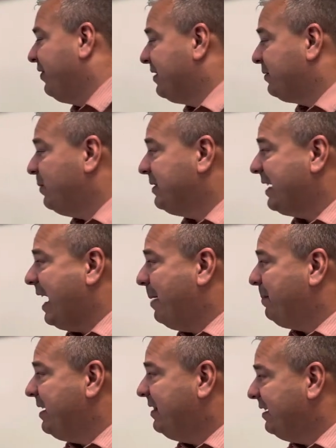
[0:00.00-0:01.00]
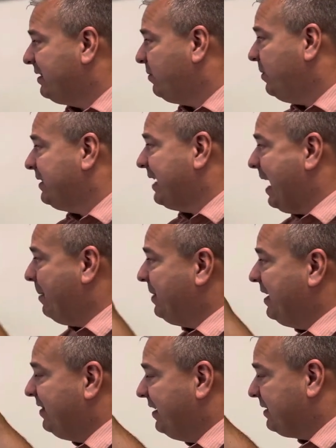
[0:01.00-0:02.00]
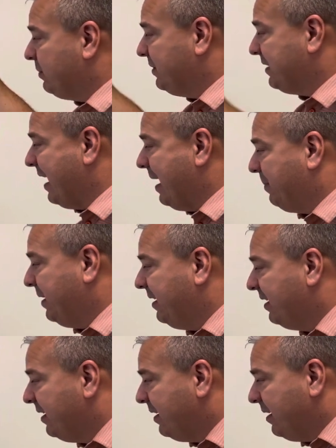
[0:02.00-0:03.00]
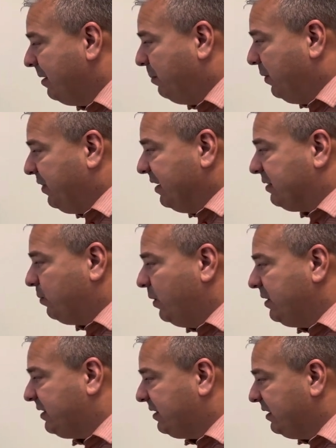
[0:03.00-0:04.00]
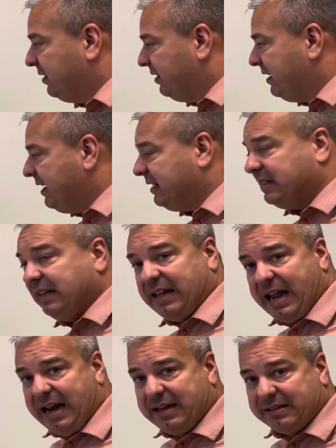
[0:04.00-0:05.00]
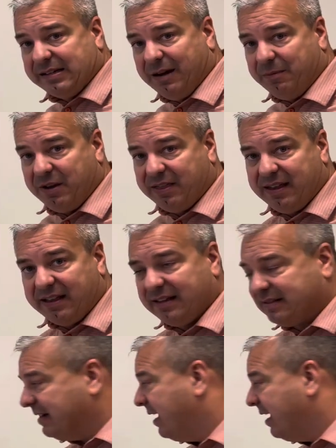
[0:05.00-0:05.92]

this one's happy, and this one's happy, but this one still needs to gain some. You think this